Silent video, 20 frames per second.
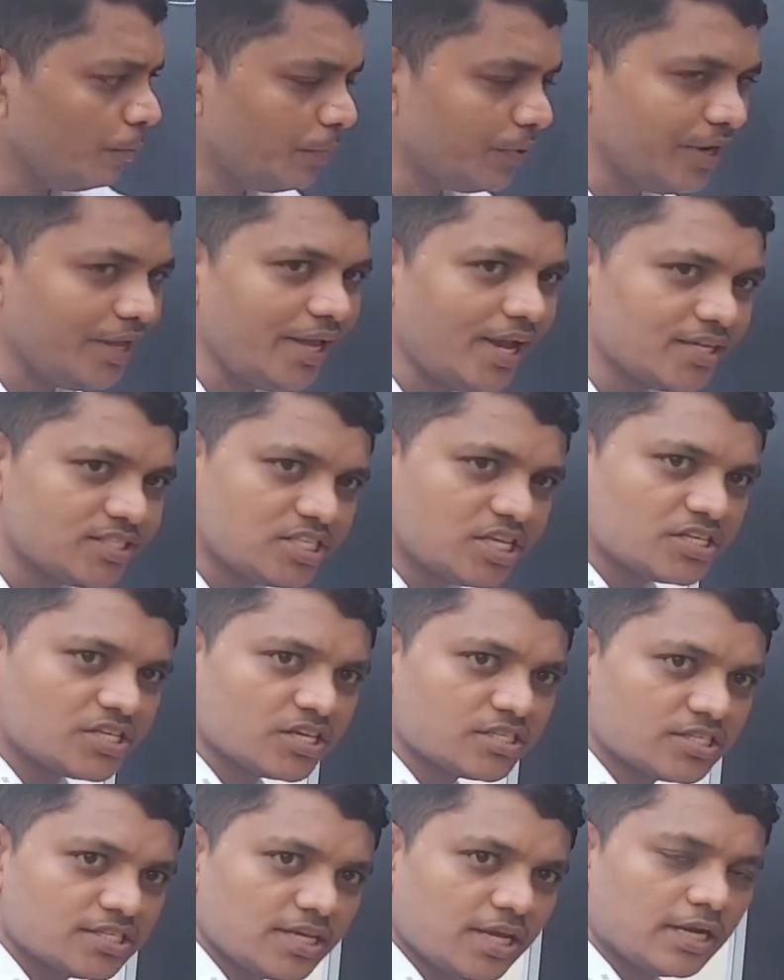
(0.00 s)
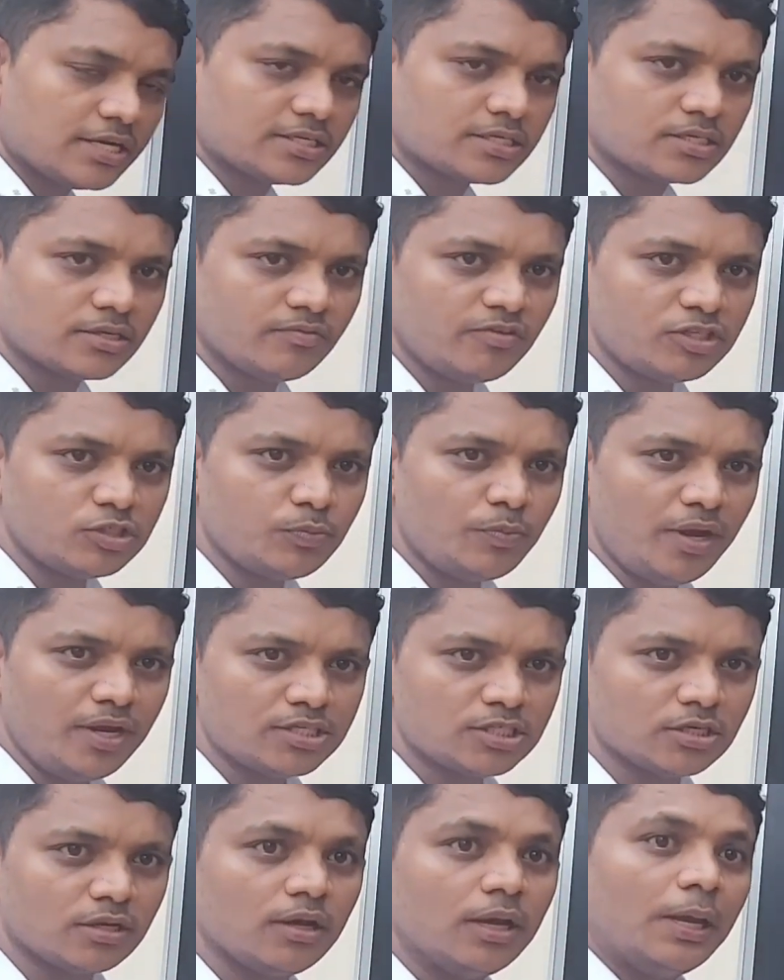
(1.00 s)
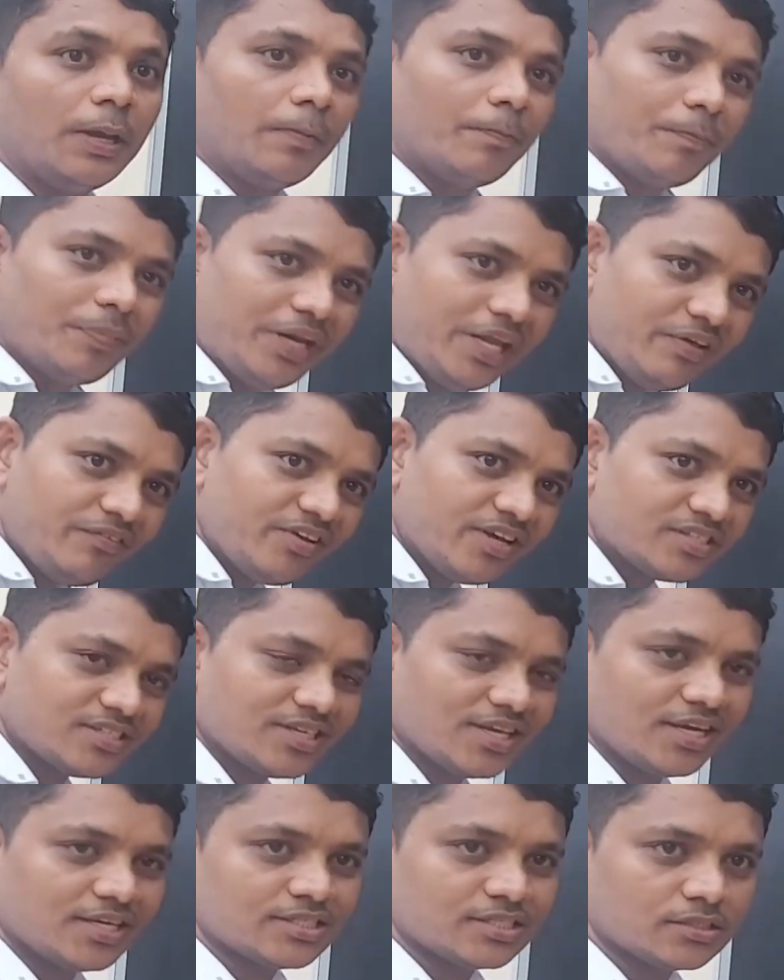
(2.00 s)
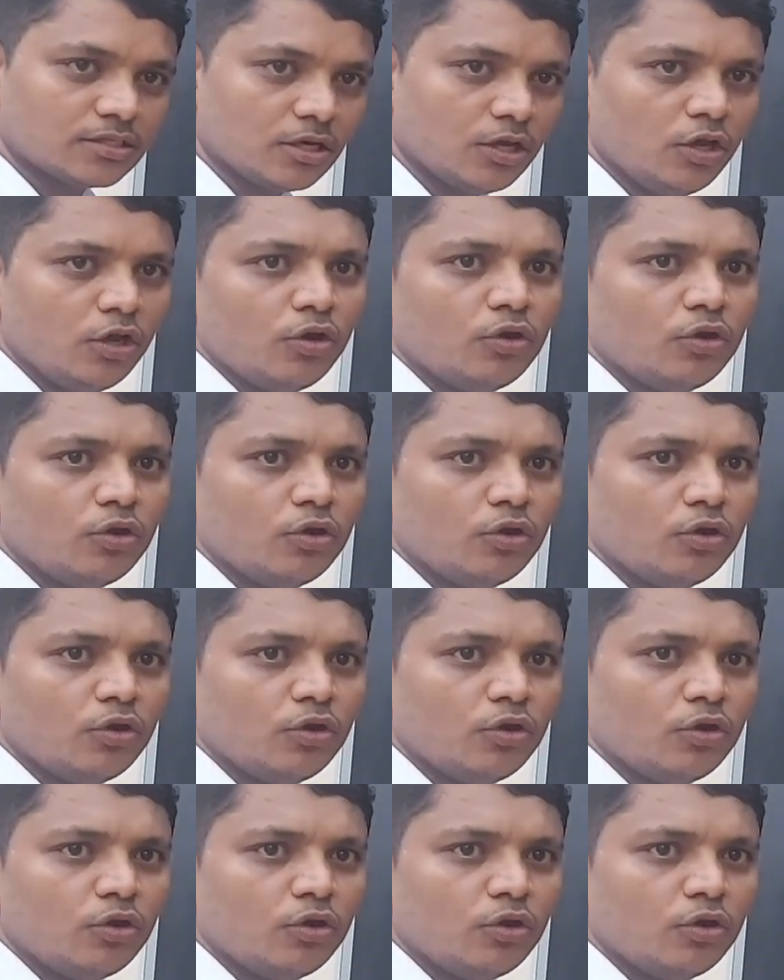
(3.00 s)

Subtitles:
pre-existing cells, which means previous cells.